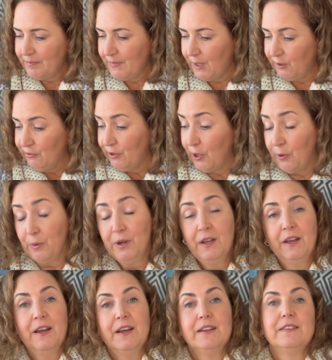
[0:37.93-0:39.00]
So
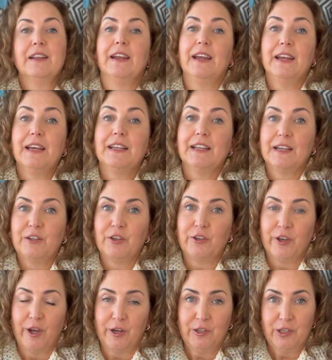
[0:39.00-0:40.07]
today I'd like to
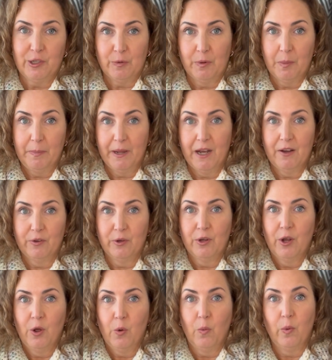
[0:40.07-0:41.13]
talk to you about
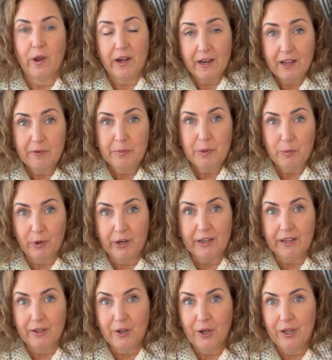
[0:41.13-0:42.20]
what I have been
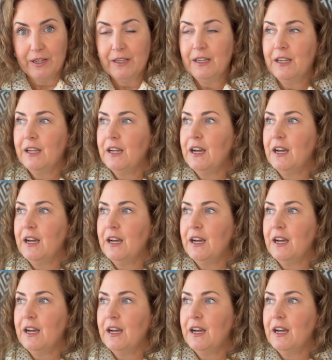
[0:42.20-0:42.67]
working on.